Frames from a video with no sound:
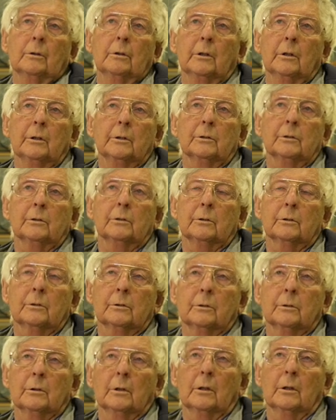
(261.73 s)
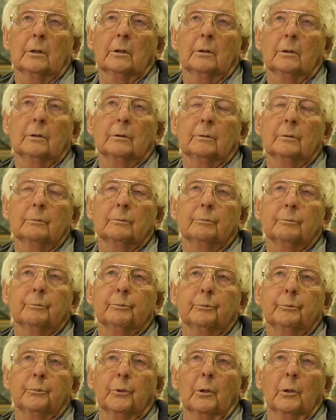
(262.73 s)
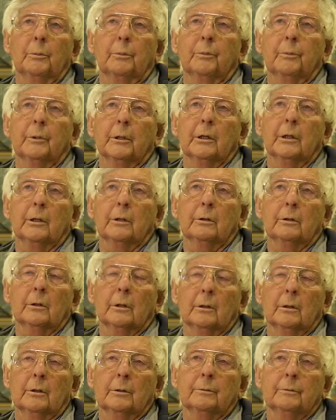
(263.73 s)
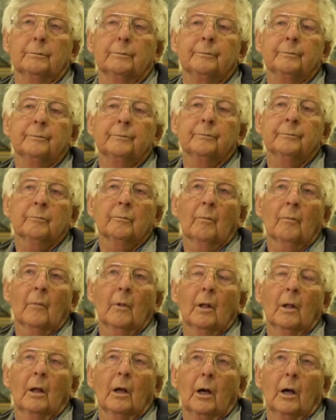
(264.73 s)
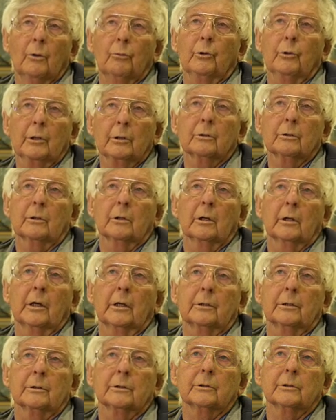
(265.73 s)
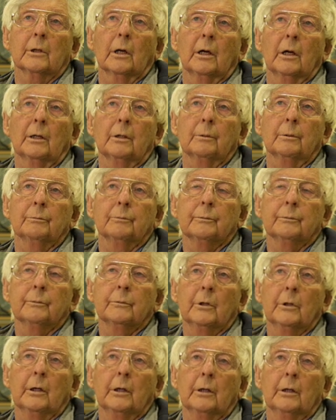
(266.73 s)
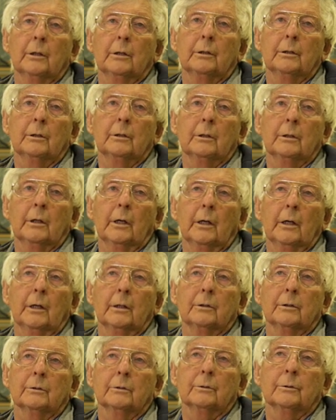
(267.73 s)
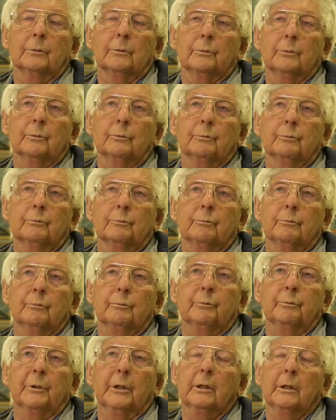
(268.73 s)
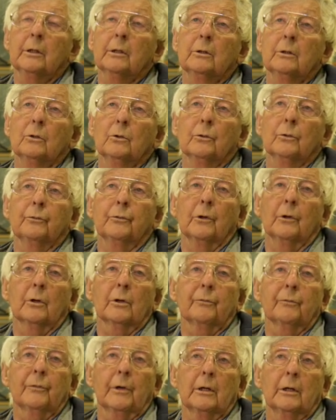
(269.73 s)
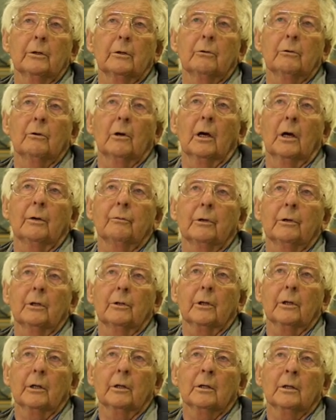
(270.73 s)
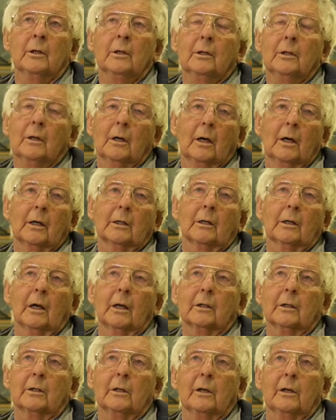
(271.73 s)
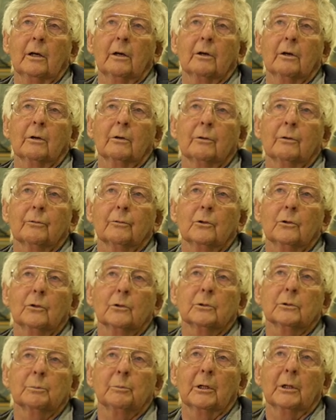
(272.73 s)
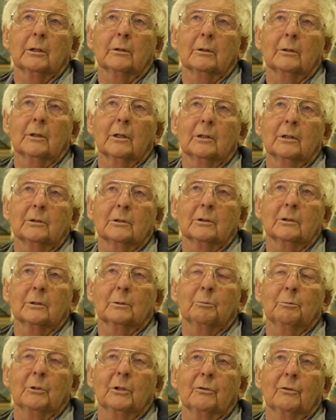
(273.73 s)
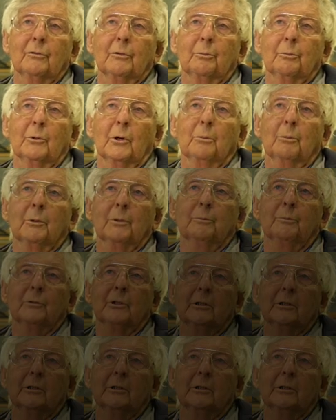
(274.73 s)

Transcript: it's probably a real collector's item, and be an awful lot of fun to drive. I think I can't get in it, of course, but that's a bit of a problem